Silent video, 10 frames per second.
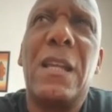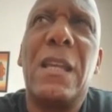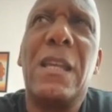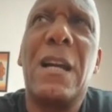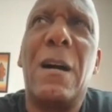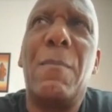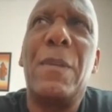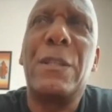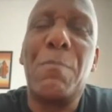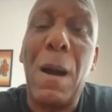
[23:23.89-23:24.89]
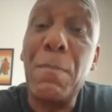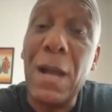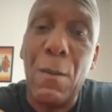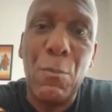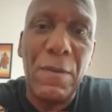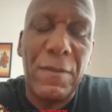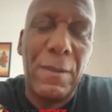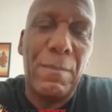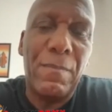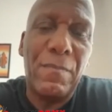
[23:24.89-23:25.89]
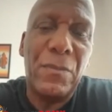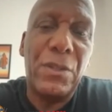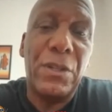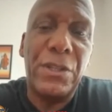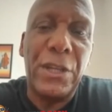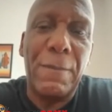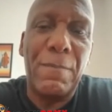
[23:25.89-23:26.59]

his mum come with him to the gym,